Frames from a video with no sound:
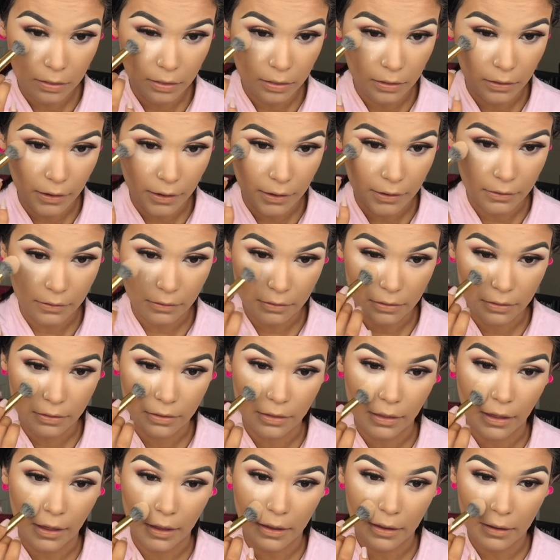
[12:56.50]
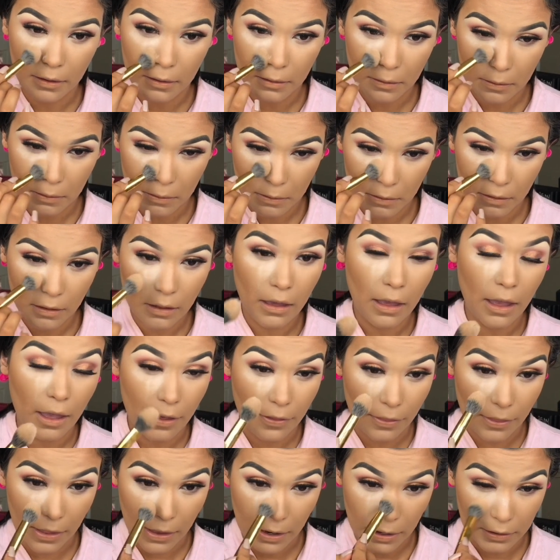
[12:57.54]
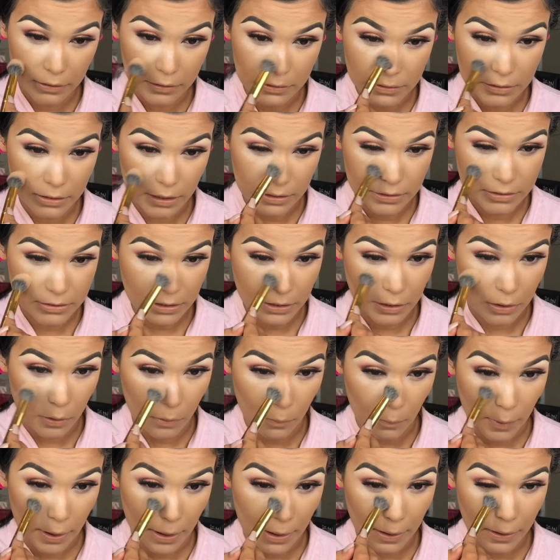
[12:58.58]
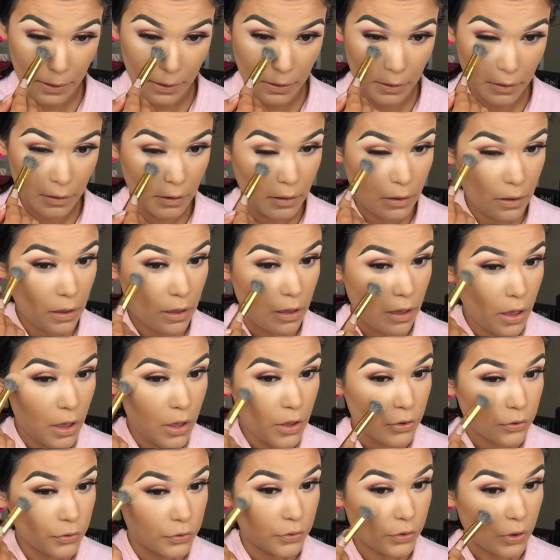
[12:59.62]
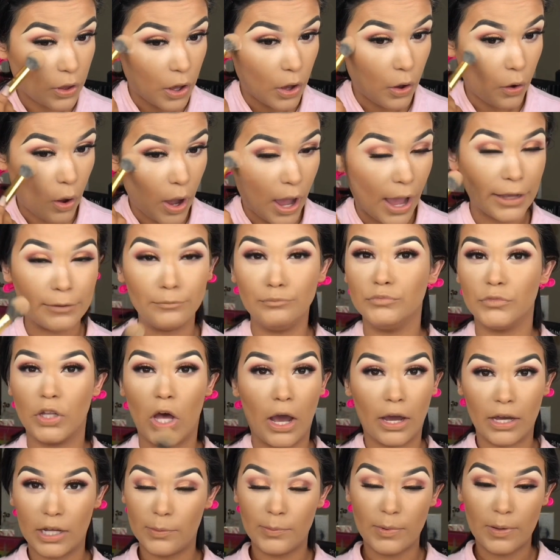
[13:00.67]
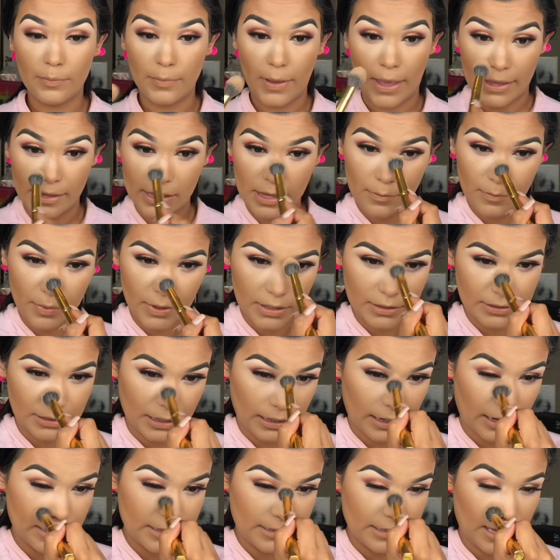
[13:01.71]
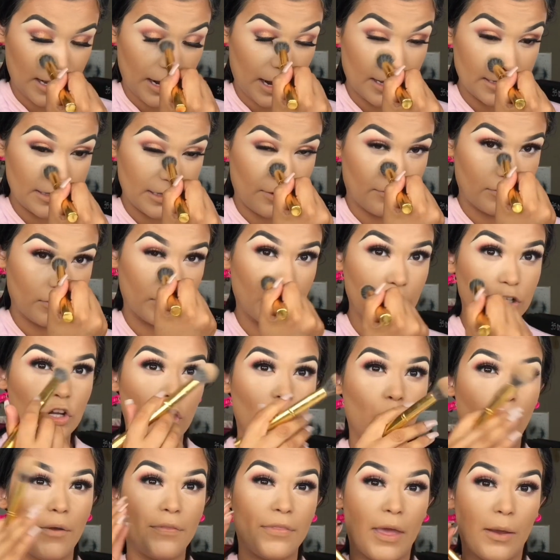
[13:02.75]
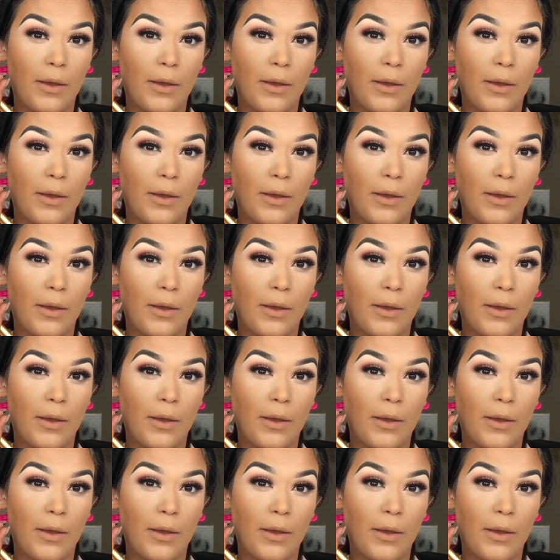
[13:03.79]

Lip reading: like that, and then dusting away. So I'm not going to be baking because, like I said, I definitely don't want